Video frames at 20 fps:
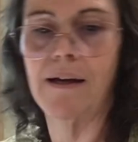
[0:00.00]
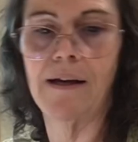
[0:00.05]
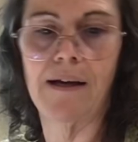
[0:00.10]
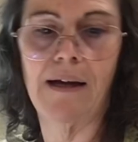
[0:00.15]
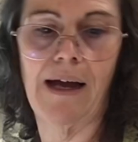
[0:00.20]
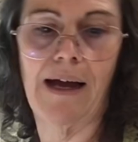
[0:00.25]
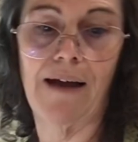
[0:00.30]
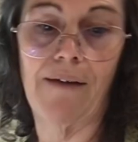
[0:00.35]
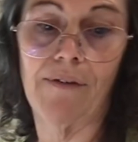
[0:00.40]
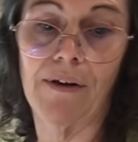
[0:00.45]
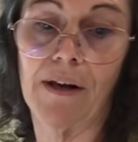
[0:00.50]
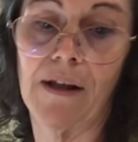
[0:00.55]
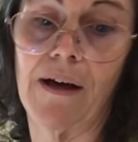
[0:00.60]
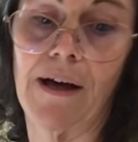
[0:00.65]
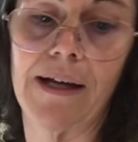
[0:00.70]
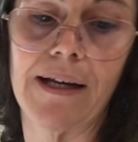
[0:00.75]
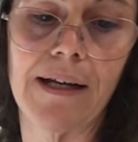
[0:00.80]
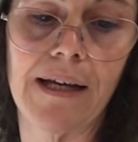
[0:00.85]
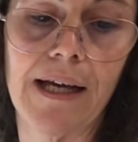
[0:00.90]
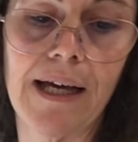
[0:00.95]
I have a lot.
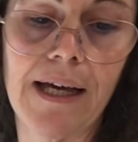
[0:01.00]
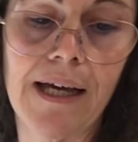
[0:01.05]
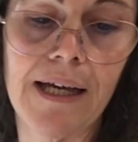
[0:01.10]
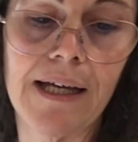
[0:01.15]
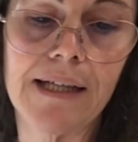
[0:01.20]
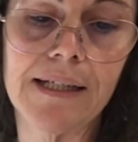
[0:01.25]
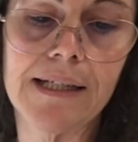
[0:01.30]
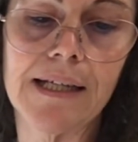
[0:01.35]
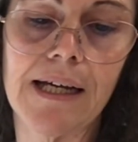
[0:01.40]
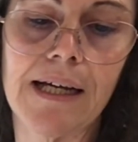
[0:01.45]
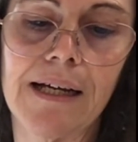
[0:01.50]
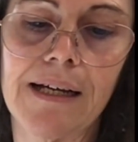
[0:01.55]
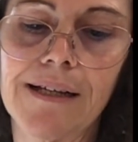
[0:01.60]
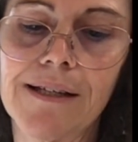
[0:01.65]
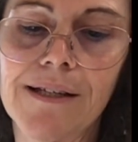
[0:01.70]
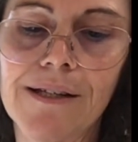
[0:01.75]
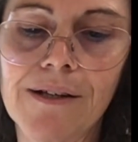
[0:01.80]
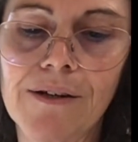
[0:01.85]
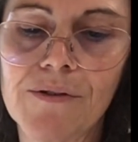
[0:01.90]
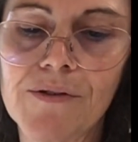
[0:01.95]
And,
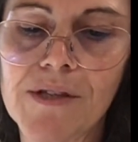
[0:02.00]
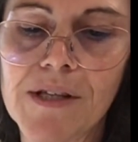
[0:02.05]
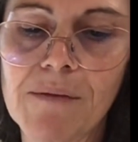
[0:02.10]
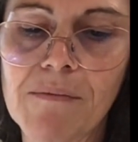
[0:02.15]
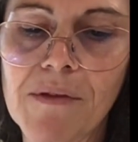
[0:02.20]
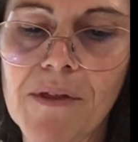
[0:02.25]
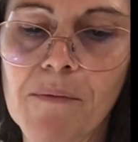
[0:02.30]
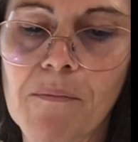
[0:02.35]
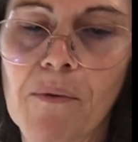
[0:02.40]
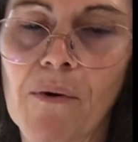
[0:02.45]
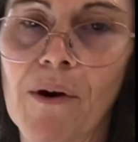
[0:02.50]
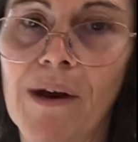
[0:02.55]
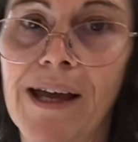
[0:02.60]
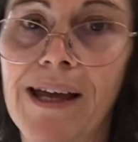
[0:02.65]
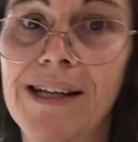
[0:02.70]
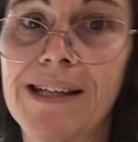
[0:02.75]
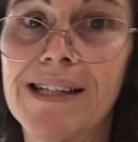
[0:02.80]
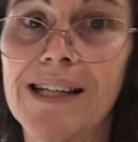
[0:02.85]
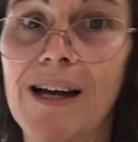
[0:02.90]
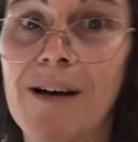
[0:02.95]
you know, some of the
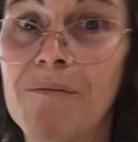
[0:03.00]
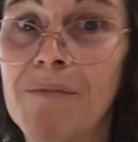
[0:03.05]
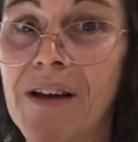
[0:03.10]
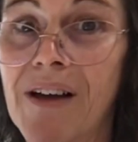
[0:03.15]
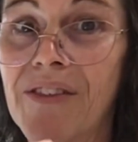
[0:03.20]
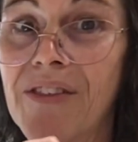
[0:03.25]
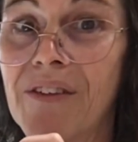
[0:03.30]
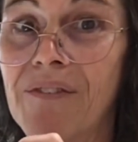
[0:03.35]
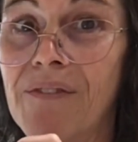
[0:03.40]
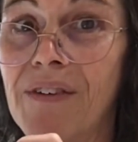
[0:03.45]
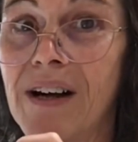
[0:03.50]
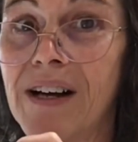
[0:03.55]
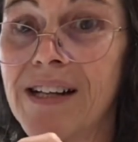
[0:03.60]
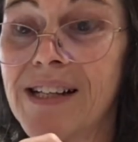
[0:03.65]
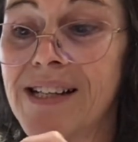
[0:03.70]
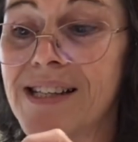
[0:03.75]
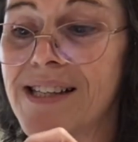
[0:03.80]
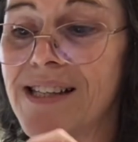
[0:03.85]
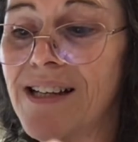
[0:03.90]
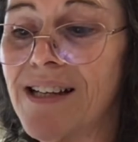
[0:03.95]
print I'm not the
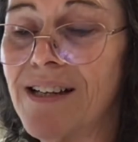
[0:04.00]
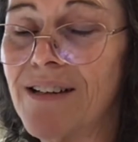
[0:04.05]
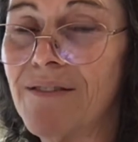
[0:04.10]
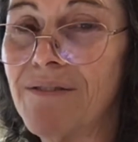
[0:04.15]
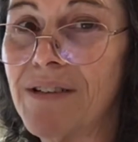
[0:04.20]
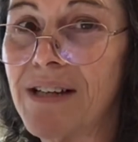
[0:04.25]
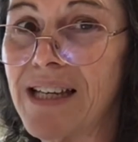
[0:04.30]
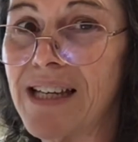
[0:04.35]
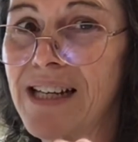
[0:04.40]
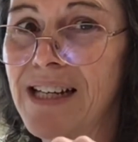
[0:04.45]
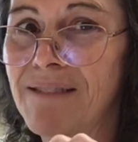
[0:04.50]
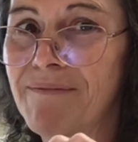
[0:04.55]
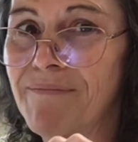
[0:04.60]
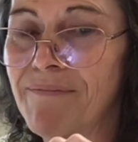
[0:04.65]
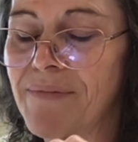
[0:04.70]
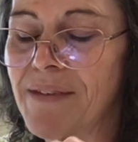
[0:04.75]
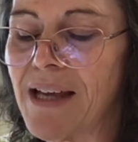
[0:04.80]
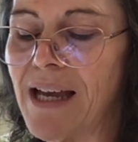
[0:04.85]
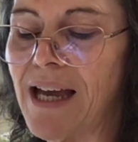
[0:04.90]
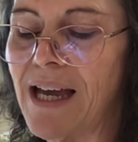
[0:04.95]
fondest of, and I
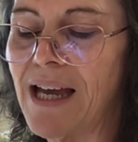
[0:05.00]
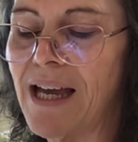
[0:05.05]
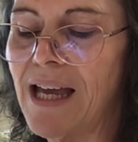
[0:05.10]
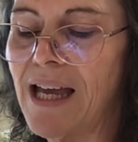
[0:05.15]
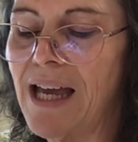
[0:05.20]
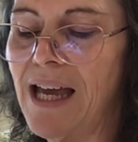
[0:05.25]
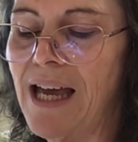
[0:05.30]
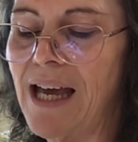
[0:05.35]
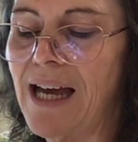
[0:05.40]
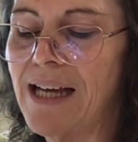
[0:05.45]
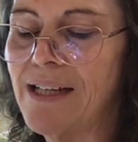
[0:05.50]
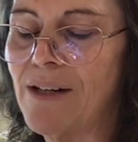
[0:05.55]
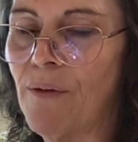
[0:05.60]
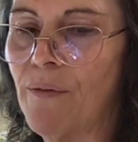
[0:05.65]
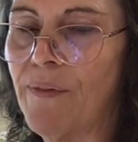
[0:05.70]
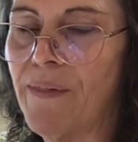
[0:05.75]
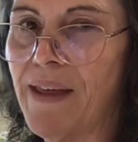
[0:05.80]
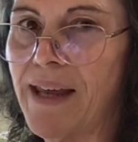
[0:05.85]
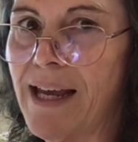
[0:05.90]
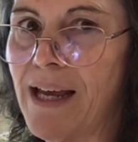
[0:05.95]

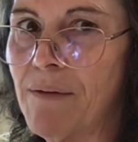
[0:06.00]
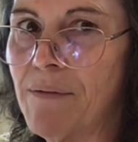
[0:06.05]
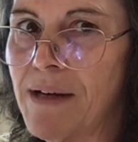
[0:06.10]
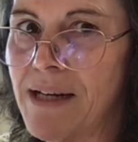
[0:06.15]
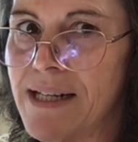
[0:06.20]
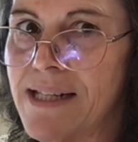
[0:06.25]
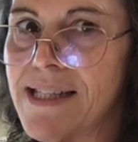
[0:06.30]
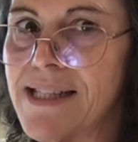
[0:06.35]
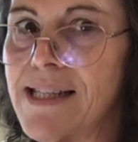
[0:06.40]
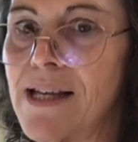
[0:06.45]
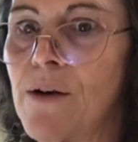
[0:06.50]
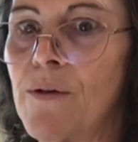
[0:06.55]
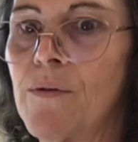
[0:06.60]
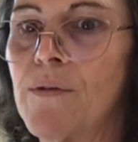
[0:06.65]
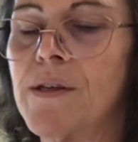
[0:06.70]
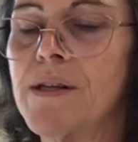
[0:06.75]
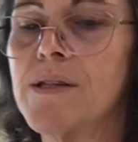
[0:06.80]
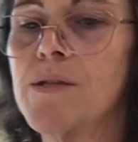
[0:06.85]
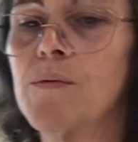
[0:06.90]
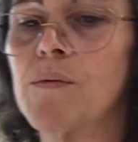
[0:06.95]
don't think I'm going to sew
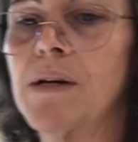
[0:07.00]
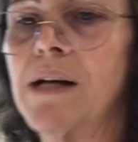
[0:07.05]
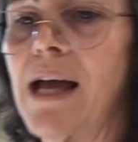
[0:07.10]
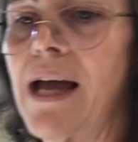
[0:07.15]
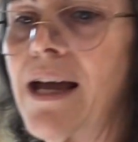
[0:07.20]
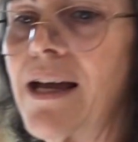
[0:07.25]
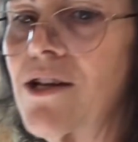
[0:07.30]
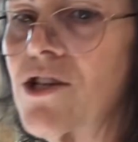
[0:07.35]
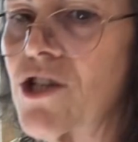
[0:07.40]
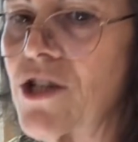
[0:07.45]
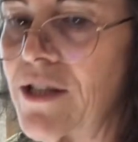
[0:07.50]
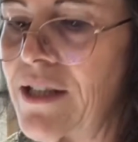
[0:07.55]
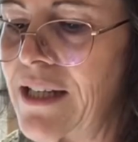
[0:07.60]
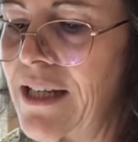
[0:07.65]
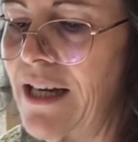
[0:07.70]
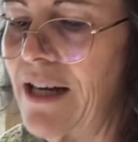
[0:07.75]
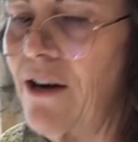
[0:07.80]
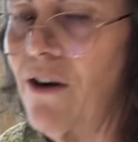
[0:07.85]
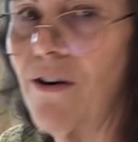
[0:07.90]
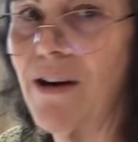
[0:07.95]
this one. Actually,
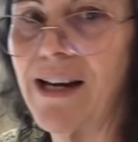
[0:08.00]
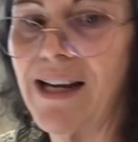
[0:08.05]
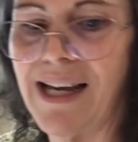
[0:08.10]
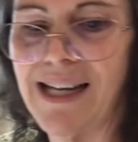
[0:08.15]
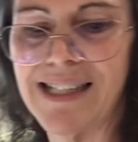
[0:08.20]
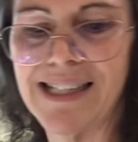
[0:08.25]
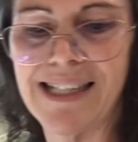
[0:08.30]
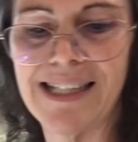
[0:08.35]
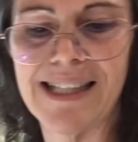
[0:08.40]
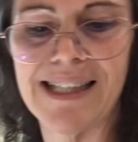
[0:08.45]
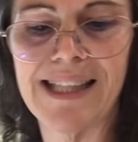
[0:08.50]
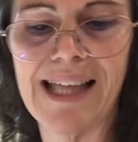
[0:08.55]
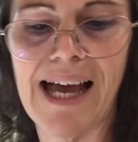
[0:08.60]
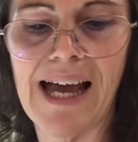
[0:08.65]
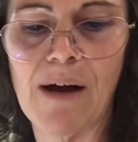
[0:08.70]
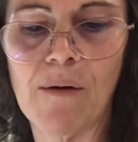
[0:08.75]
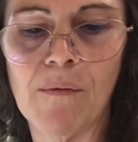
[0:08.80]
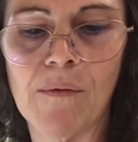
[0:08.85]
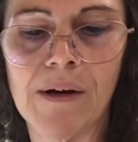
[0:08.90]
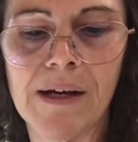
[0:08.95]
I did
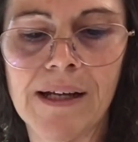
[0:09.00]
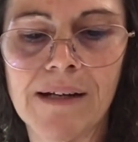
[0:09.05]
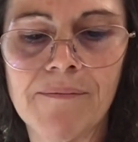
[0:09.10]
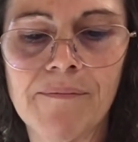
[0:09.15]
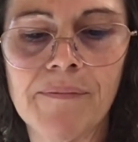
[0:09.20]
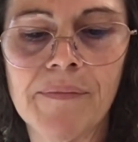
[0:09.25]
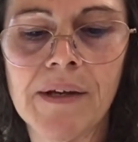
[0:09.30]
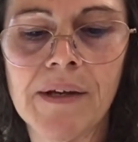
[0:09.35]
that one.